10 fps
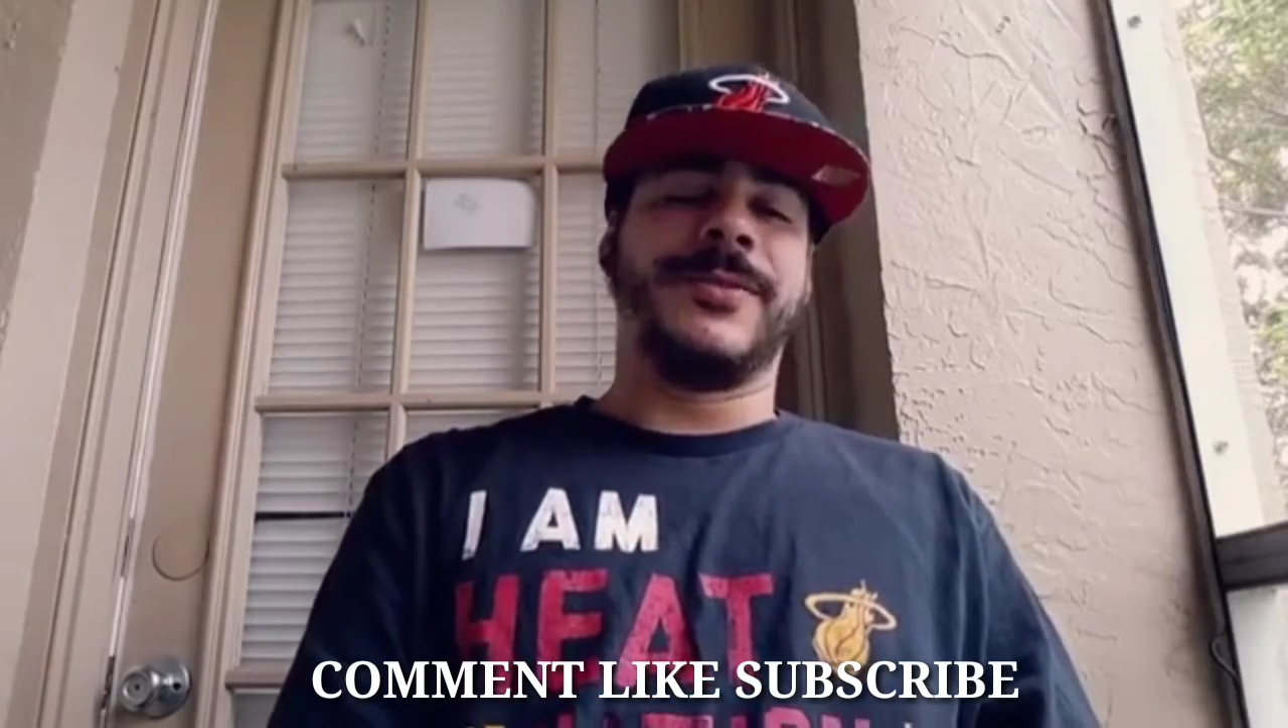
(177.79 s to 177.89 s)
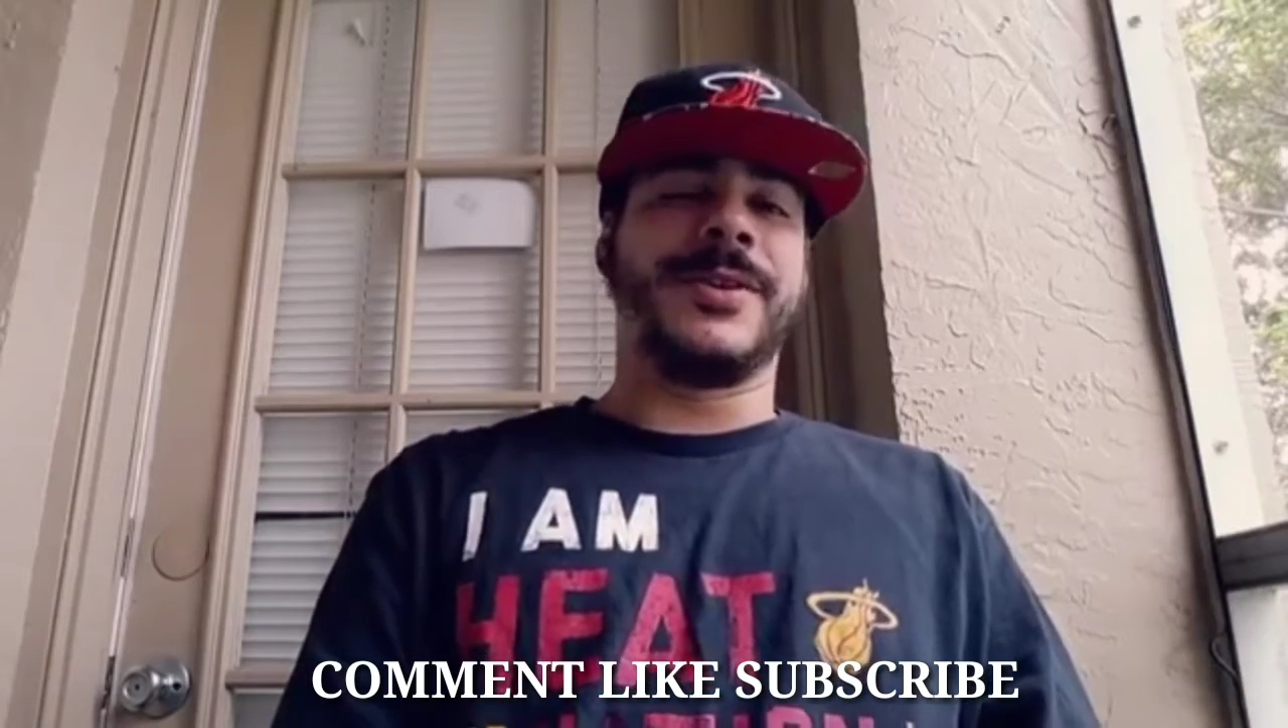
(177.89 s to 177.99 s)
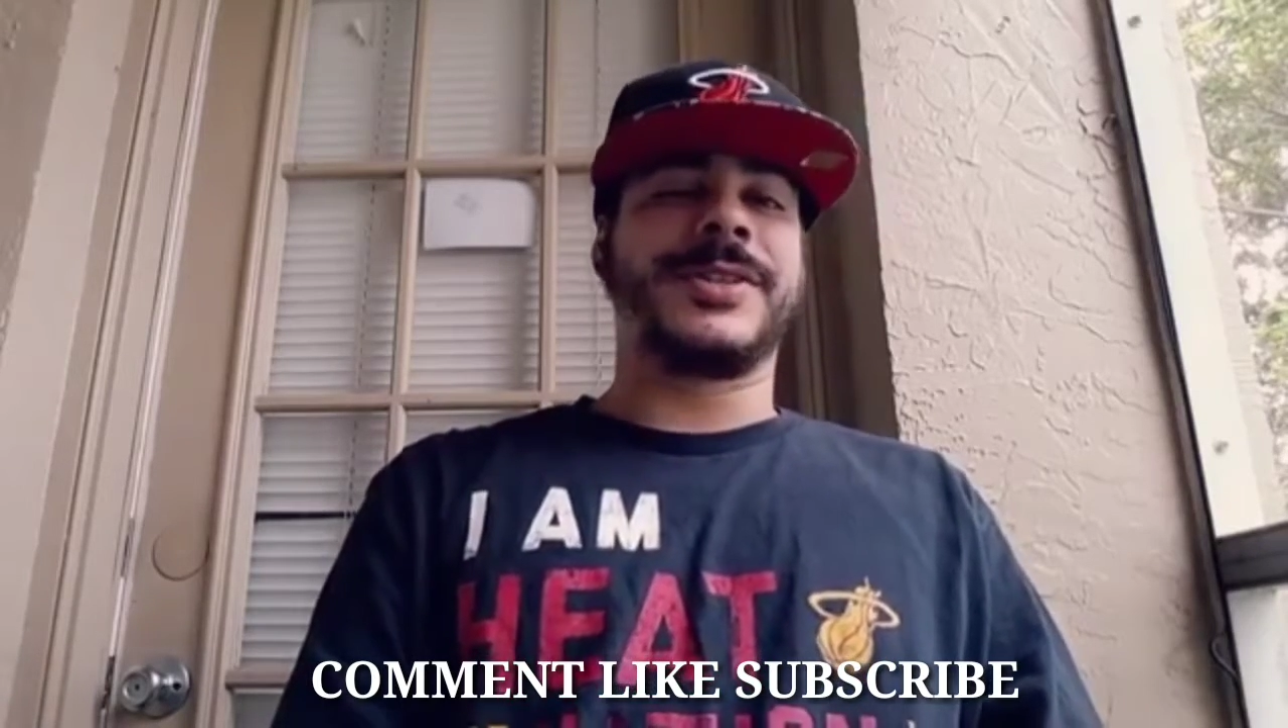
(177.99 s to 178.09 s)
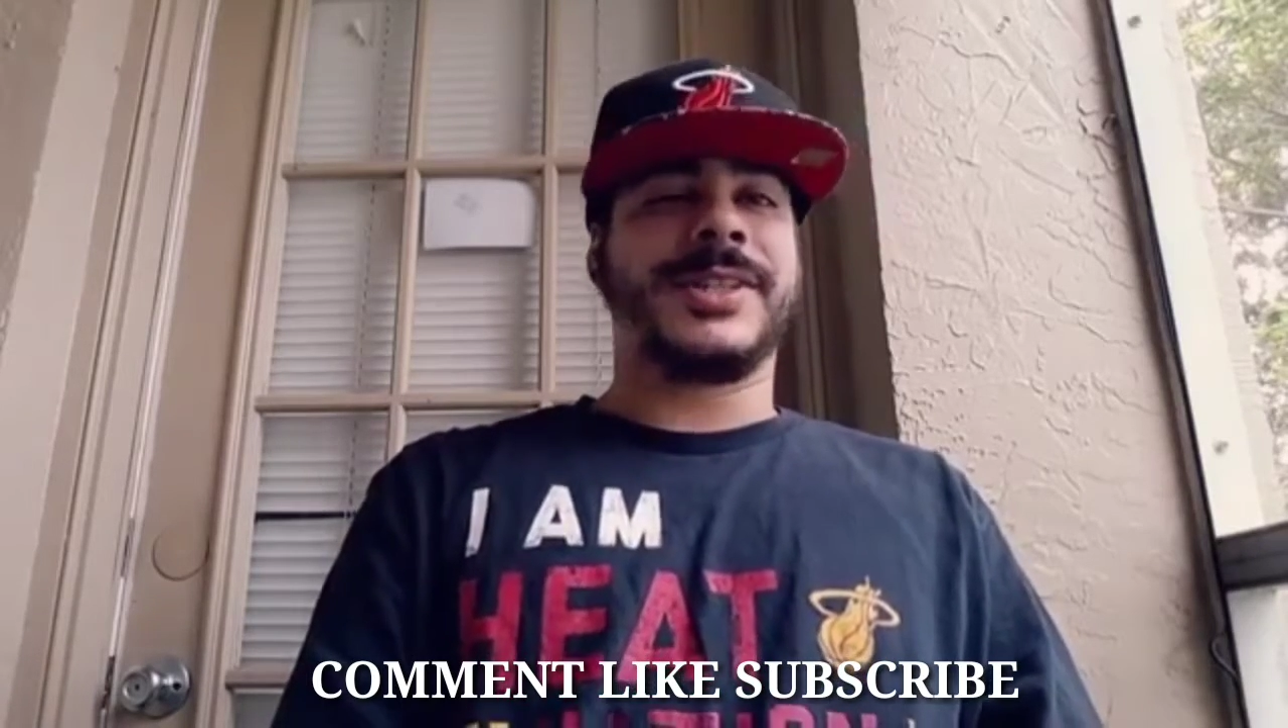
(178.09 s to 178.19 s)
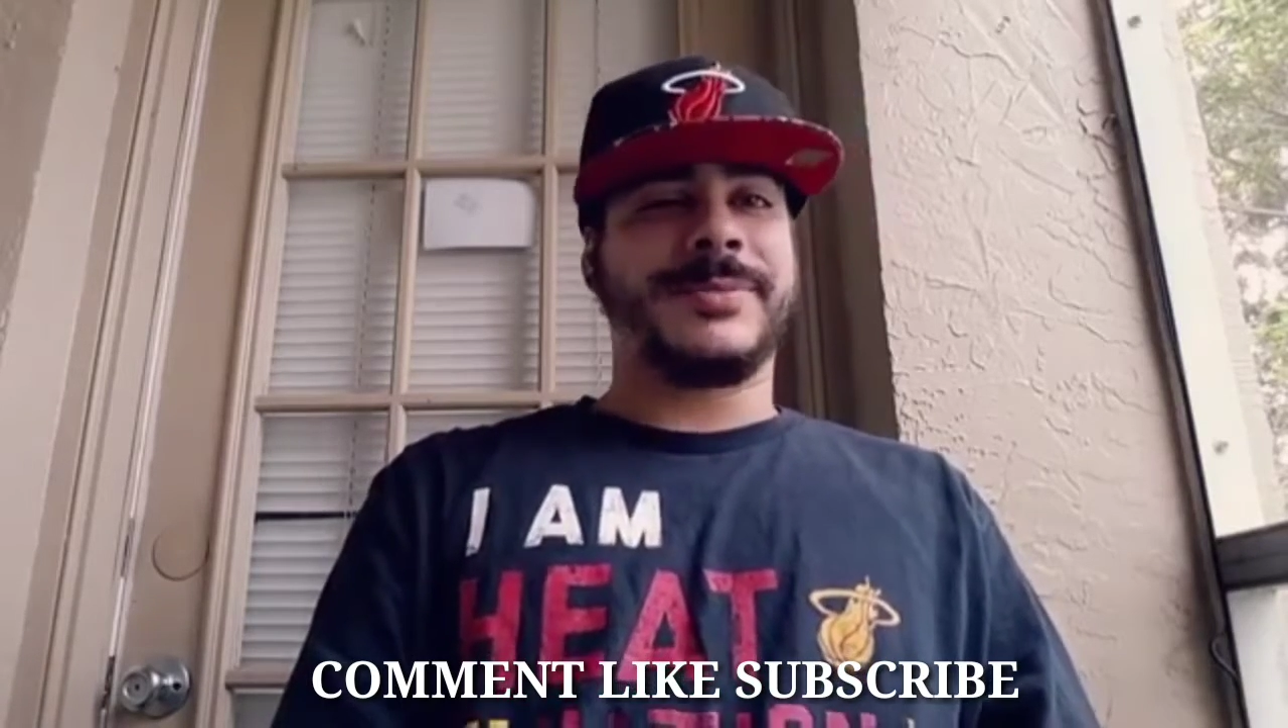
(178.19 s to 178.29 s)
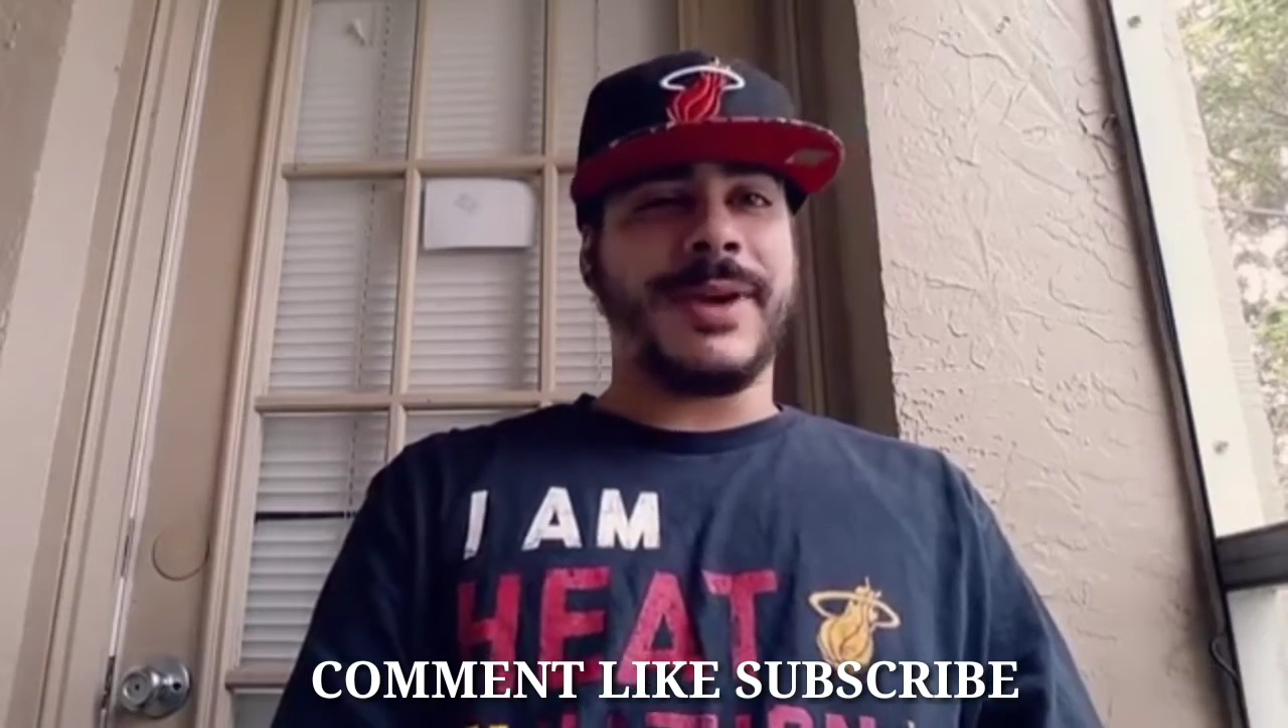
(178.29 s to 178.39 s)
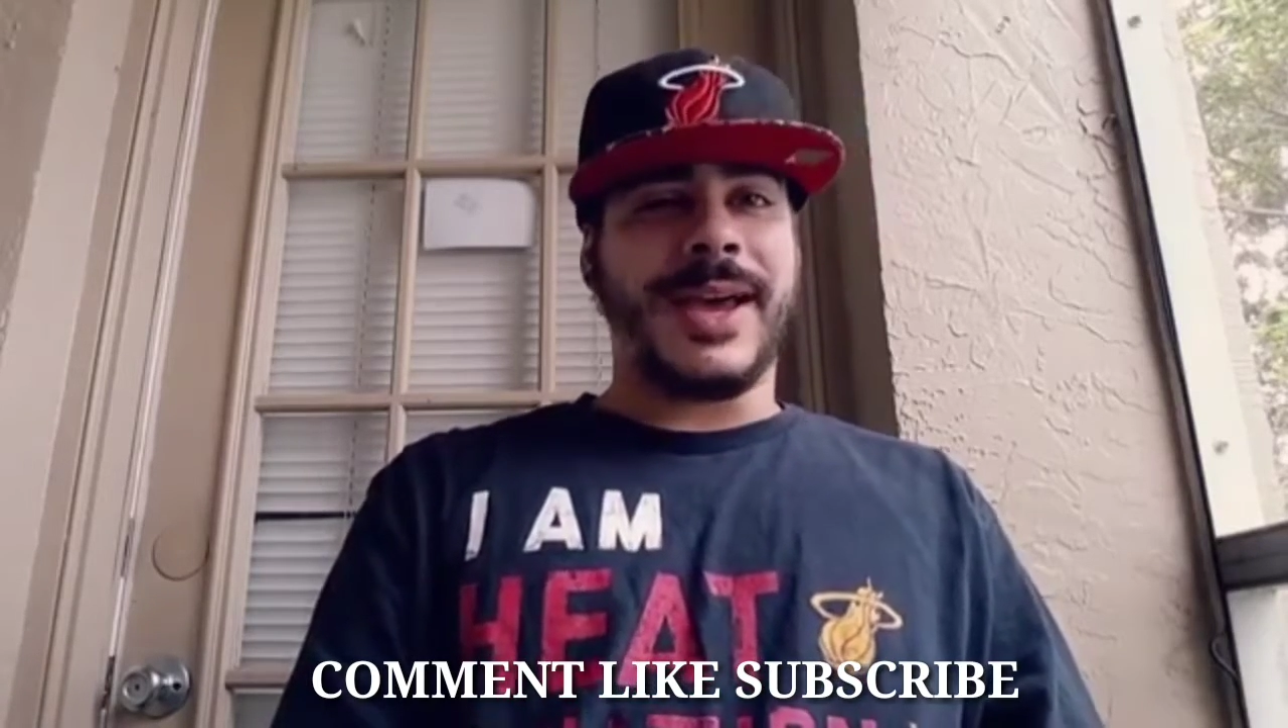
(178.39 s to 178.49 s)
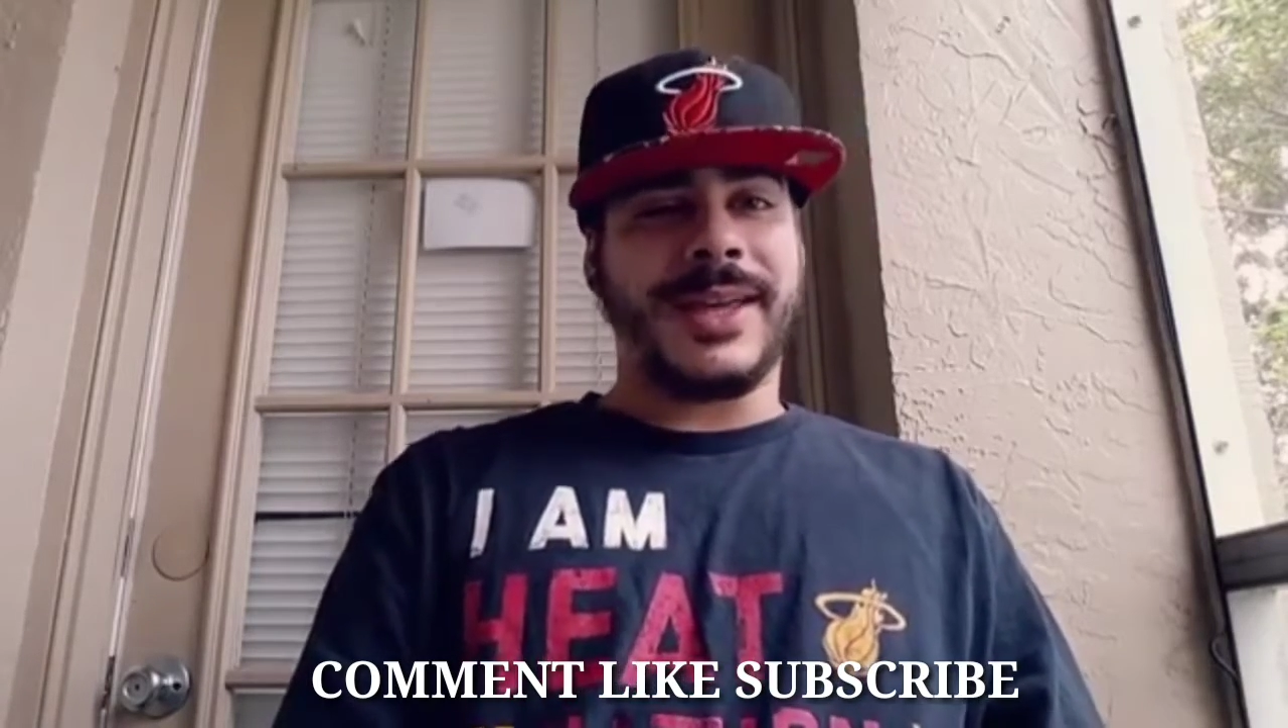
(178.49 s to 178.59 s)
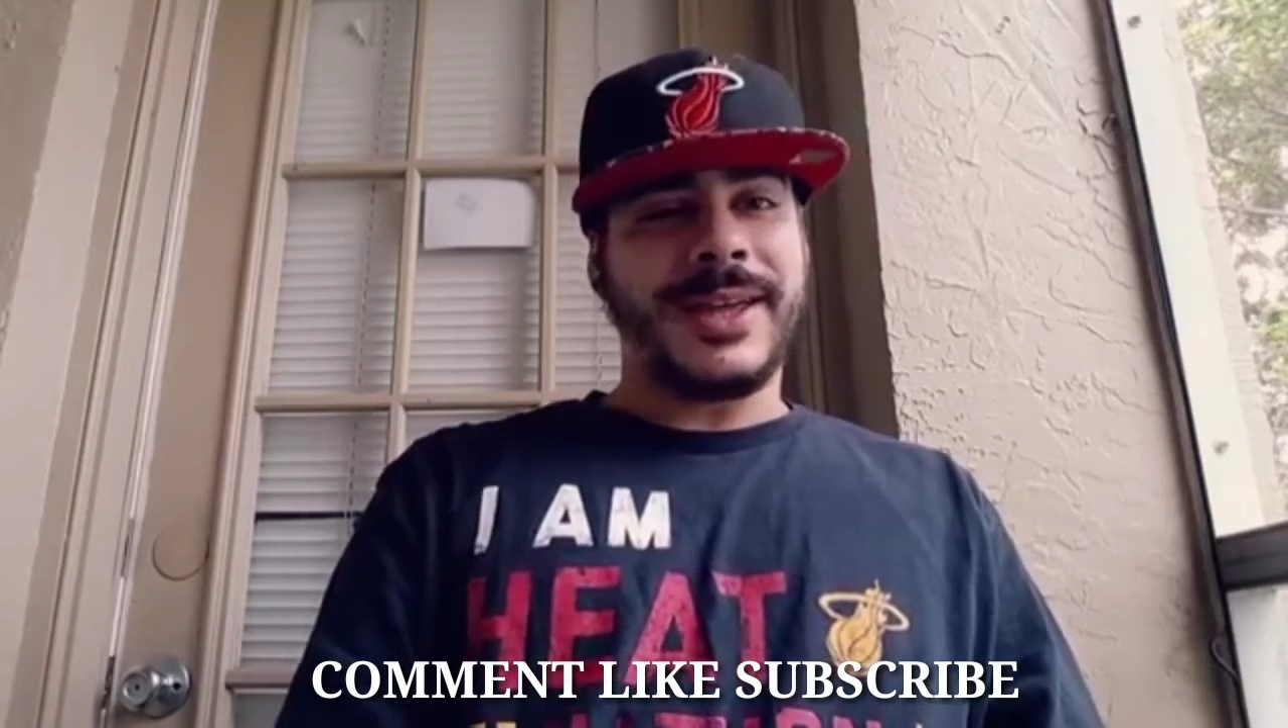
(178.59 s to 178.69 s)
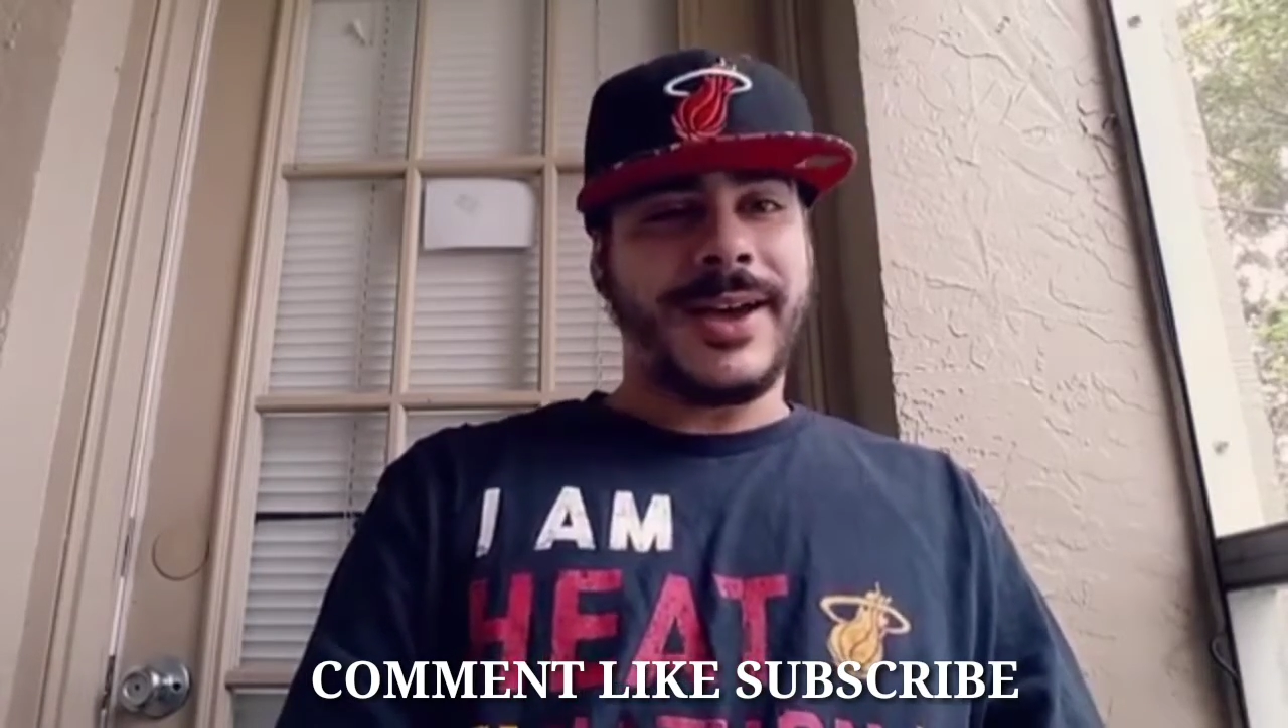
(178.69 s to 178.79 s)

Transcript: versus Math